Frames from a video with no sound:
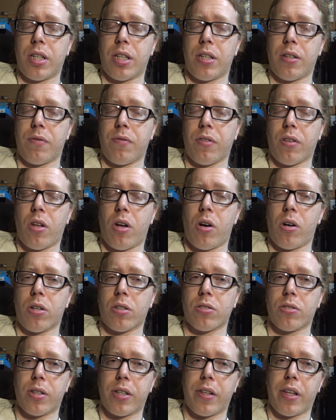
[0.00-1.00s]

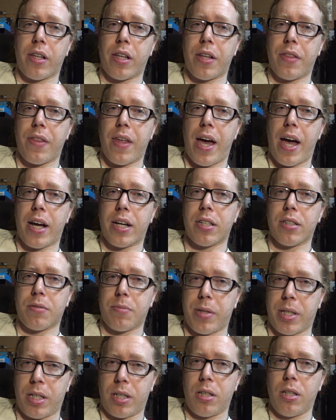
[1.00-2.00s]
vlogs or anything like that,
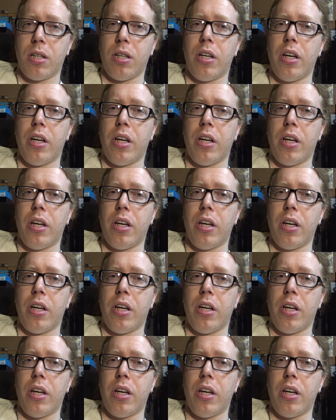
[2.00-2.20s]
because my